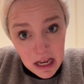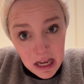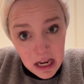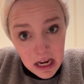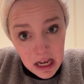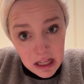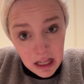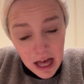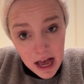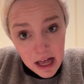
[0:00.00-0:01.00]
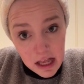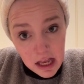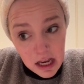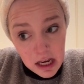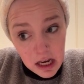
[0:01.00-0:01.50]
in
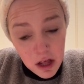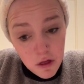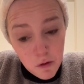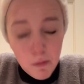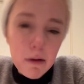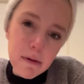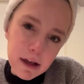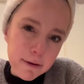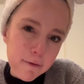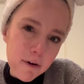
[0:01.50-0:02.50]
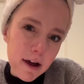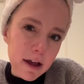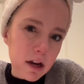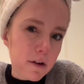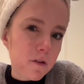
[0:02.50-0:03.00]
3 weeks before I
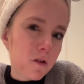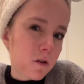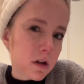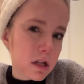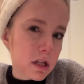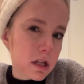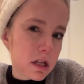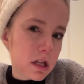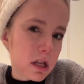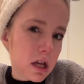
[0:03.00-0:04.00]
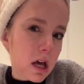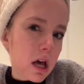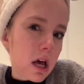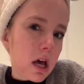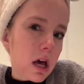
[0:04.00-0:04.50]
get insurance,
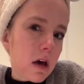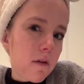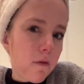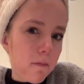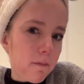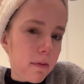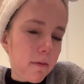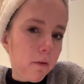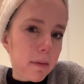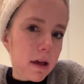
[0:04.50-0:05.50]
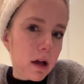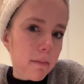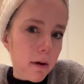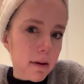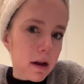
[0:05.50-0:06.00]
before being a
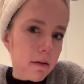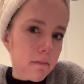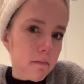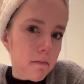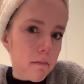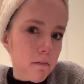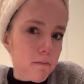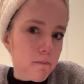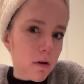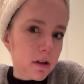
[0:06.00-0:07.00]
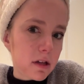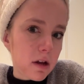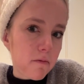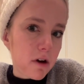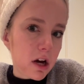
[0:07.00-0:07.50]
permanent person
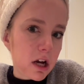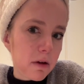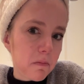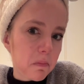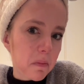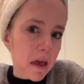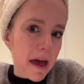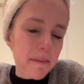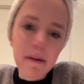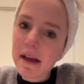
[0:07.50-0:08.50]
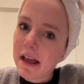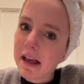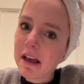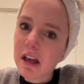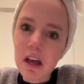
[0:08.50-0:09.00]
at work, I'm like,
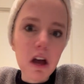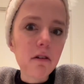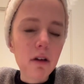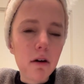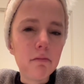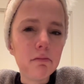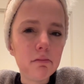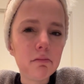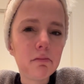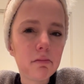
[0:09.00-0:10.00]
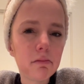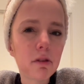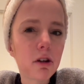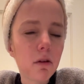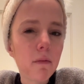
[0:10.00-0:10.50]
YOLO.
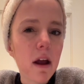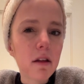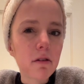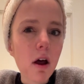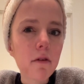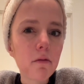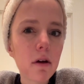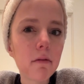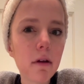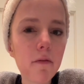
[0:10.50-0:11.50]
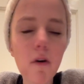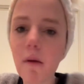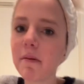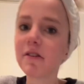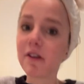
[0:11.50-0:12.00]
Good way to start out 2024.
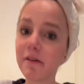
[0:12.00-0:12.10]
But